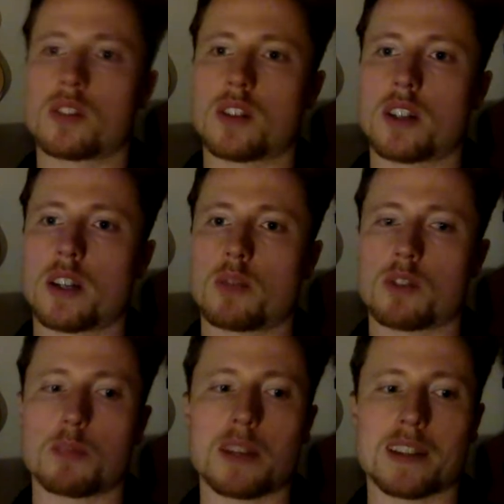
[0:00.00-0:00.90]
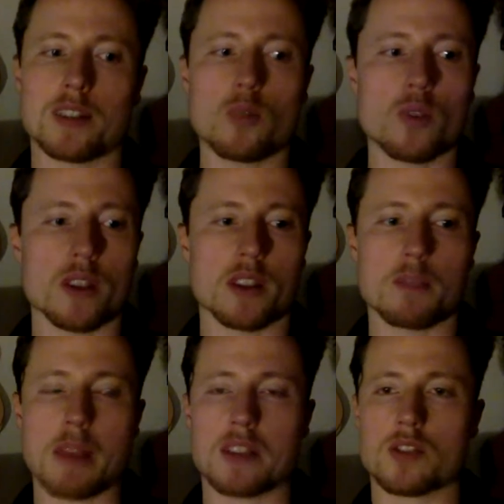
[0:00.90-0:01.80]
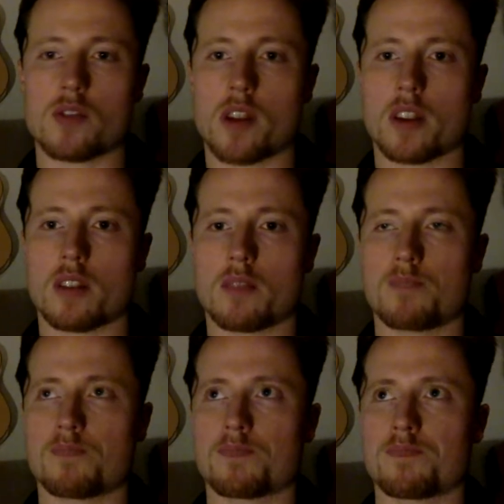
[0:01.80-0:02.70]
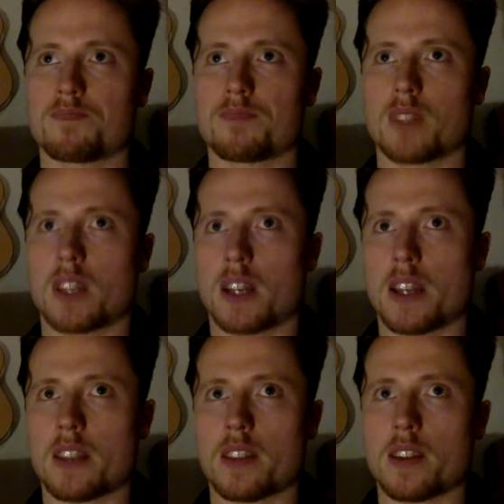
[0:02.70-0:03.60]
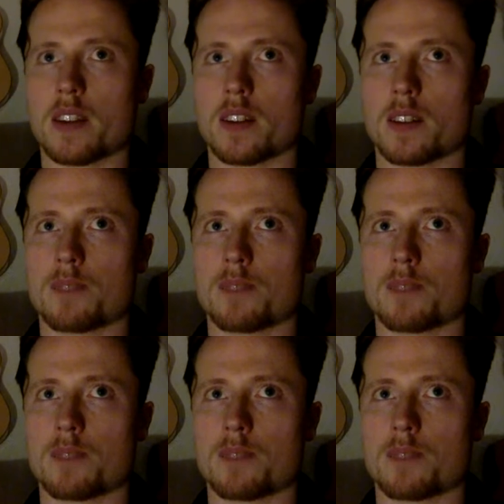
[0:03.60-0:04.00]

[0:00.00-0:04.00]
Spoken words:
that I was plateauing in max strength. And I think,